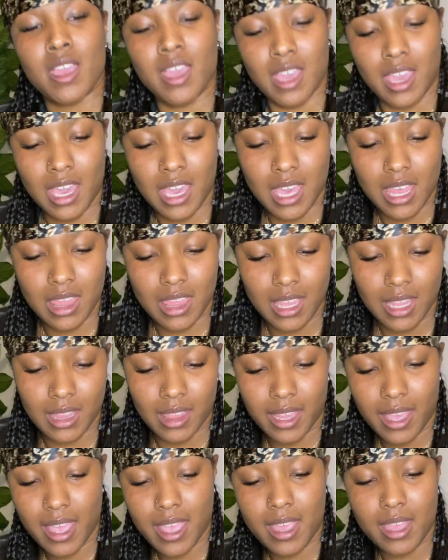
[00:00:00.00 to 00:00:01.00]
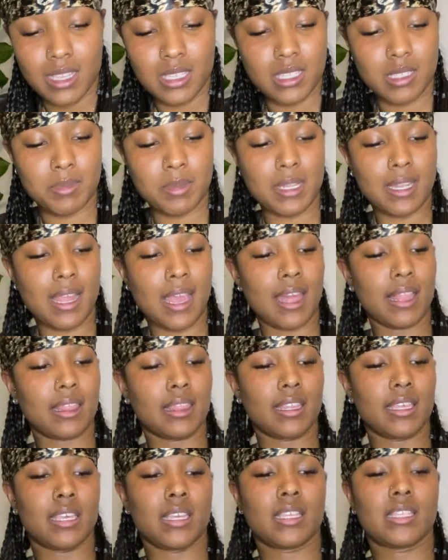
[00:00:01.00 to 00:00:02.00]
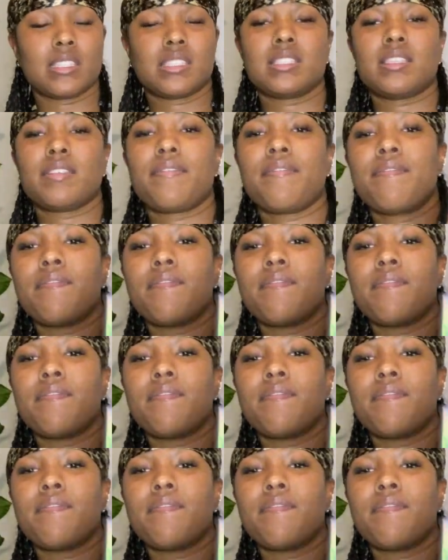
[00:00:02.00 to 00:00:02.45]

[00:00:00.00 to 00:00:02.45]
And then last but not least,